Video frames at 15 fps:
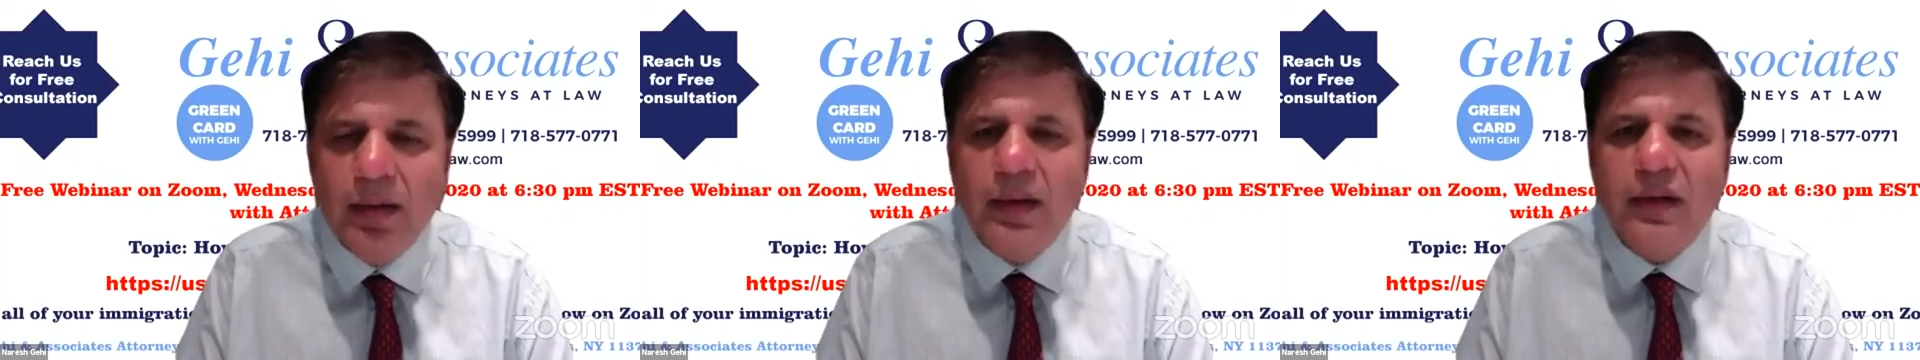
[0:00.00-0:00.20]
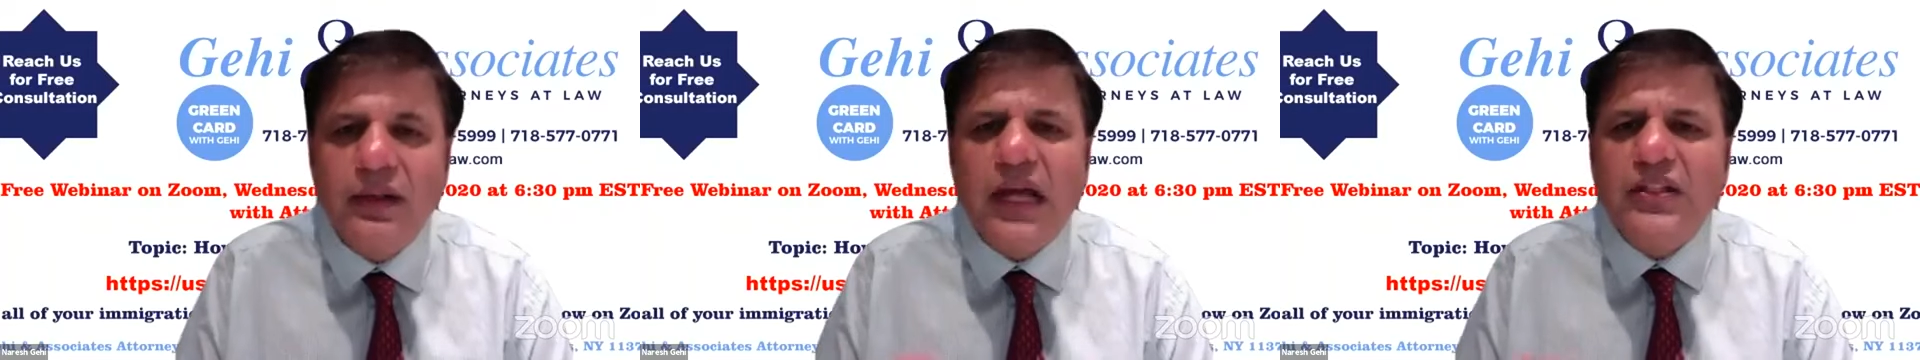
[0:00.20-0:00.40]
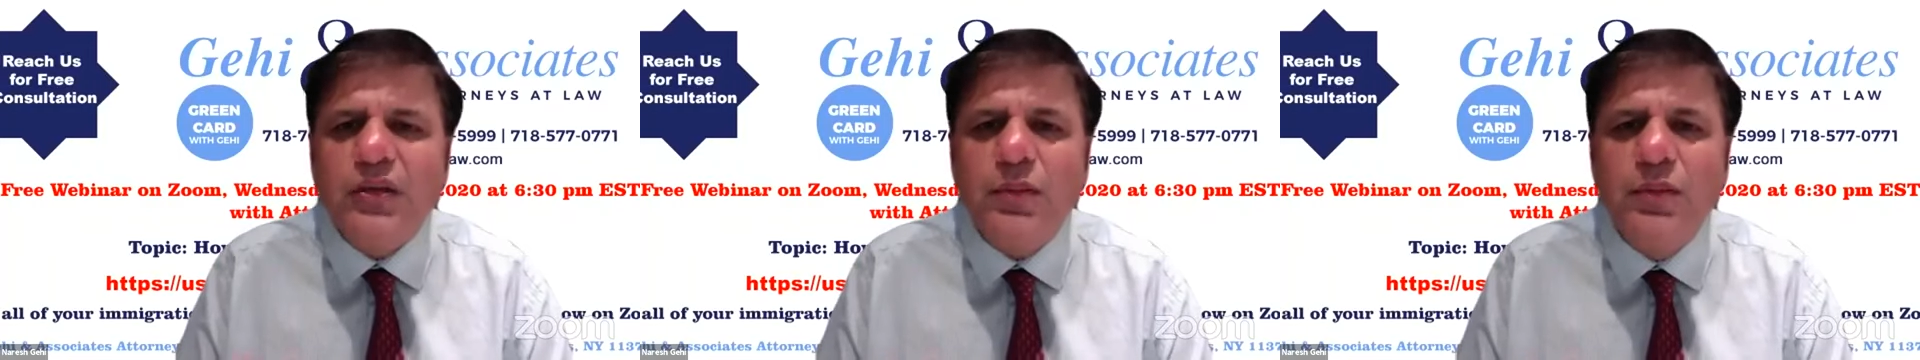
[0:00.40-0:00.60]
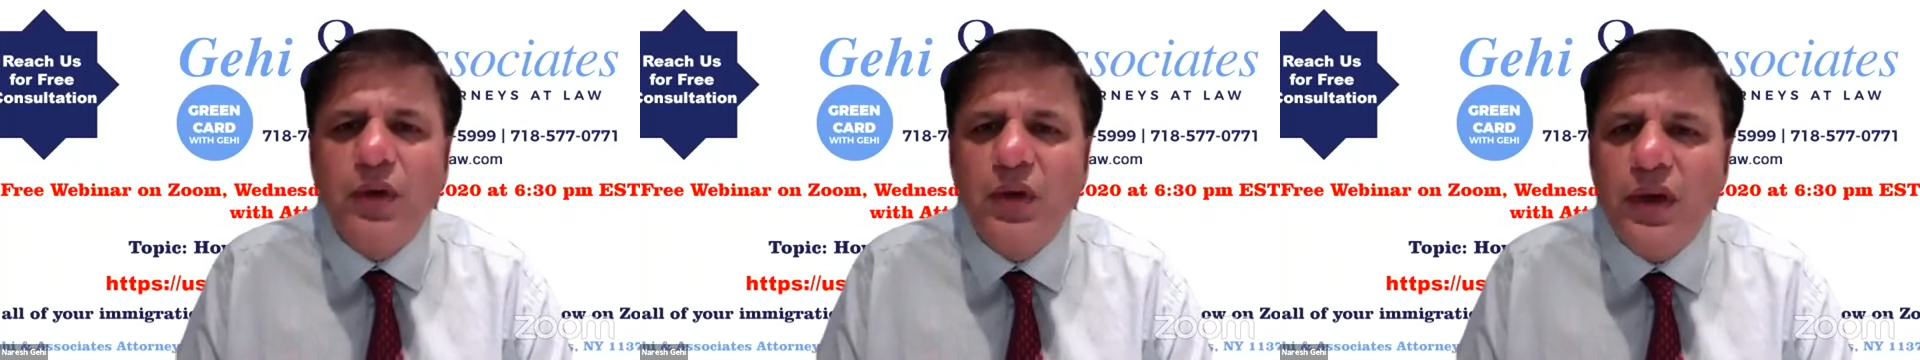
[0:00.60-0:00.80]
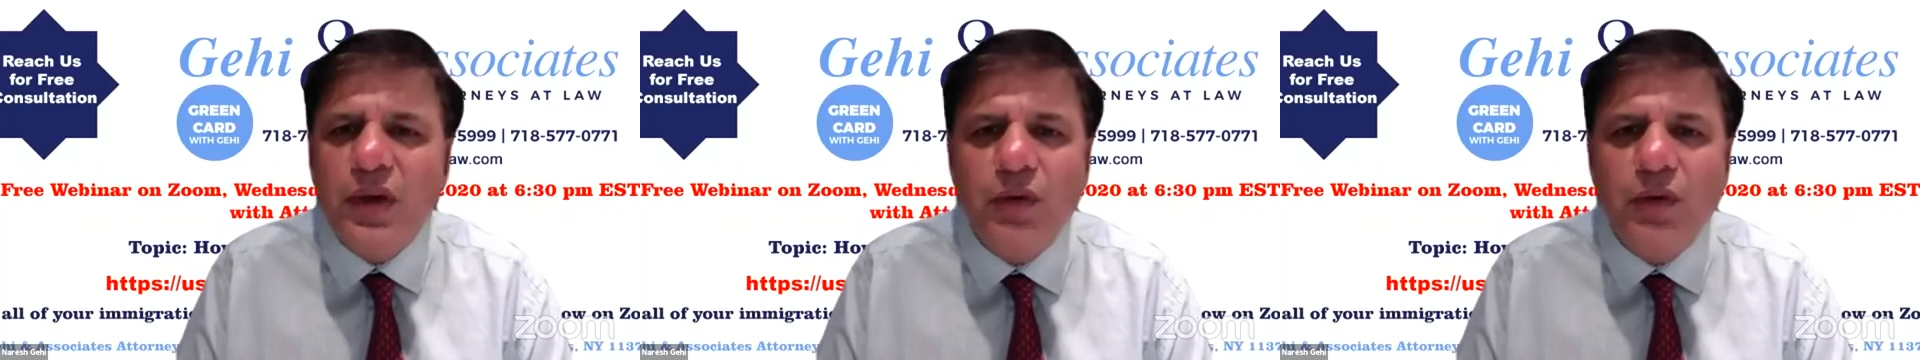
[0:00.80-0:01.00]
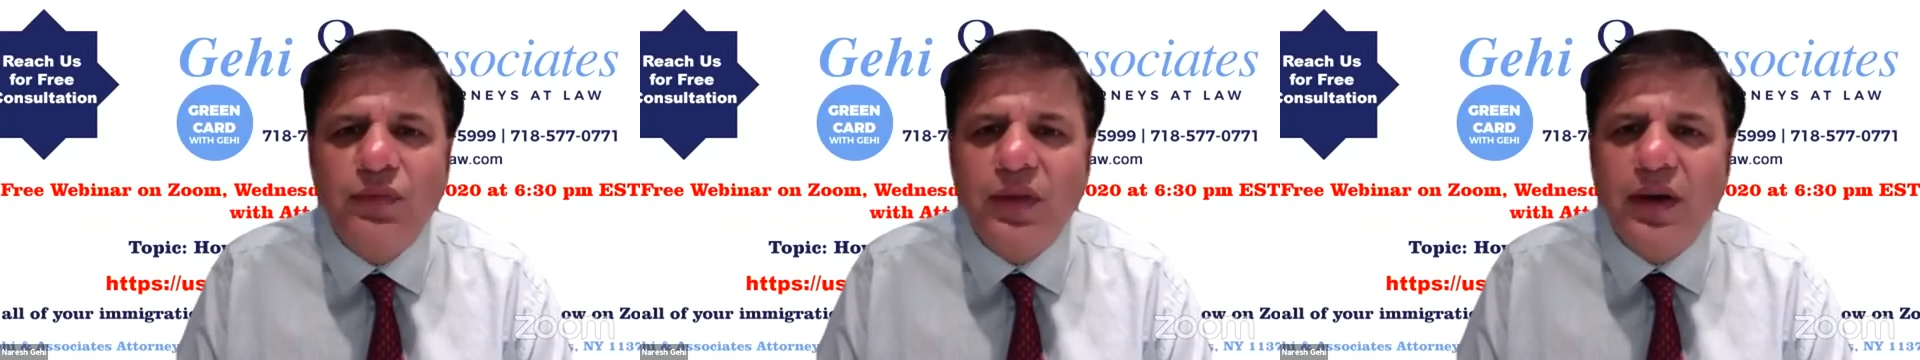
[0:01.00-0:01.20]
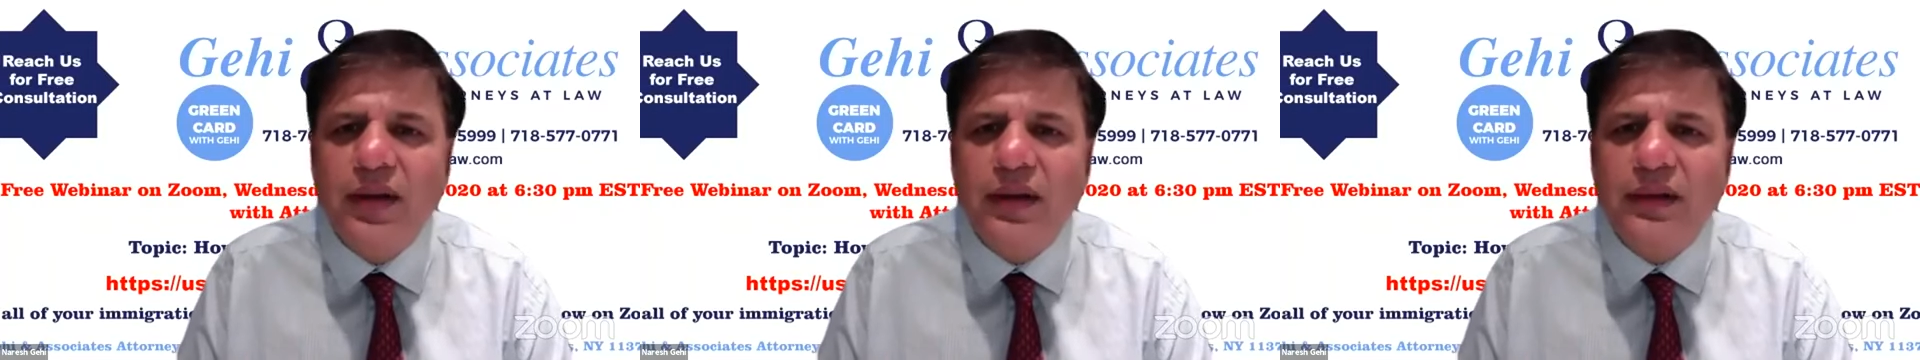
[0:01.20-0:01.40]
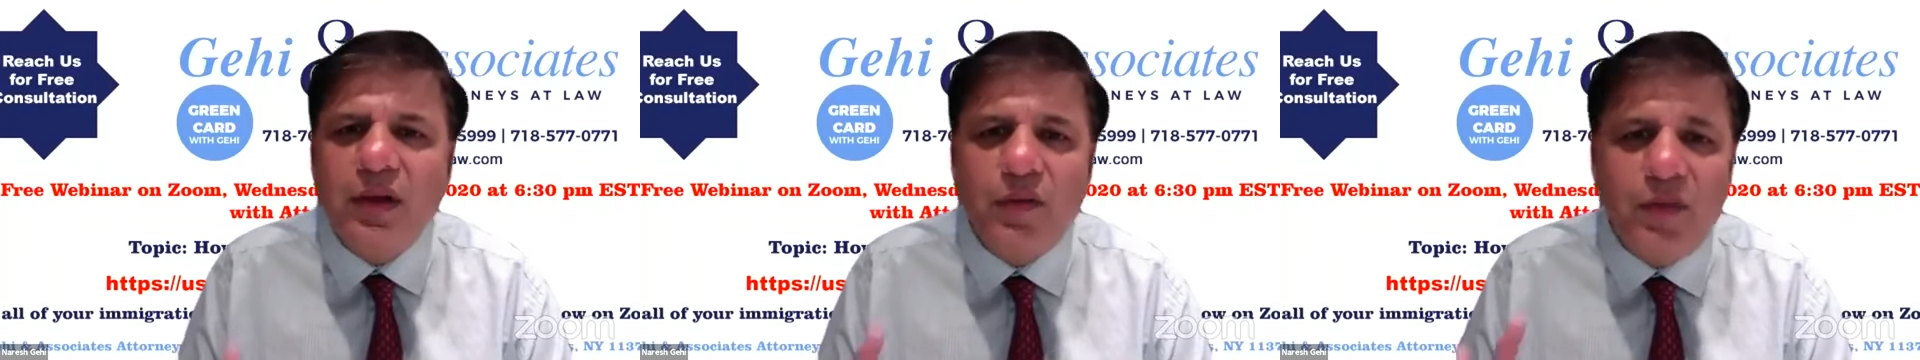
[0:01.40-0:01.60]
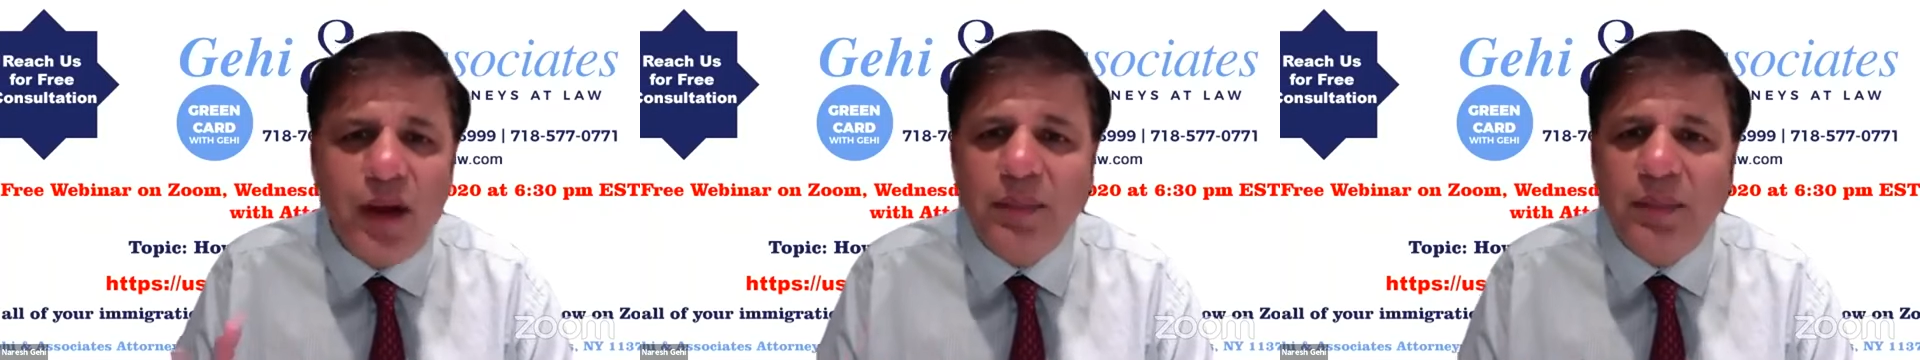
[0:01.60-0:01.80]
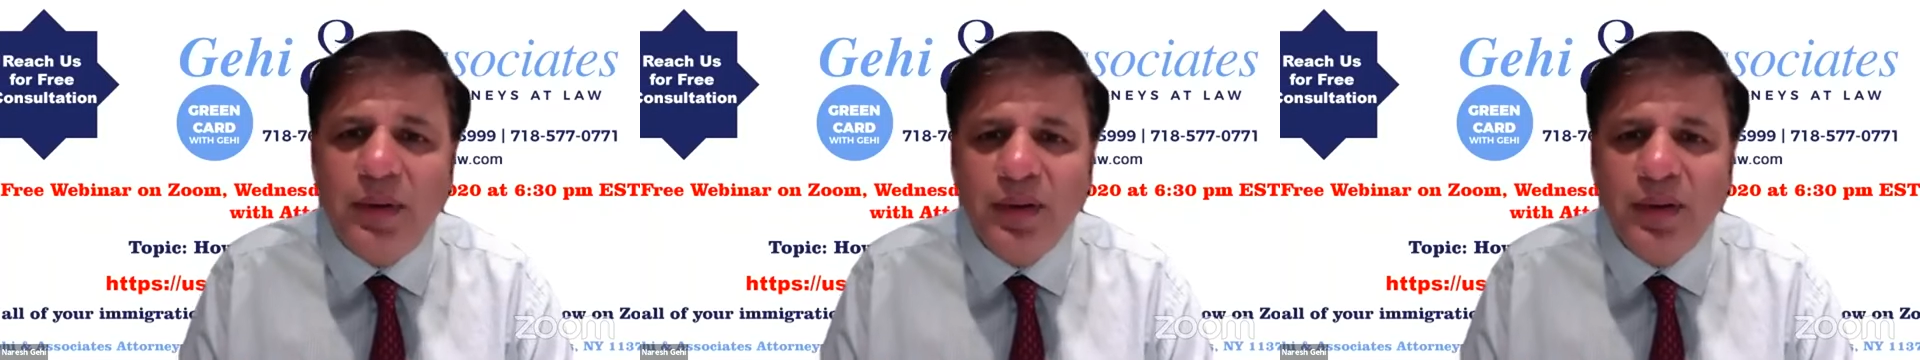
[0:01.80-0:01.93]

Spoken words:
That's the beauty of the web.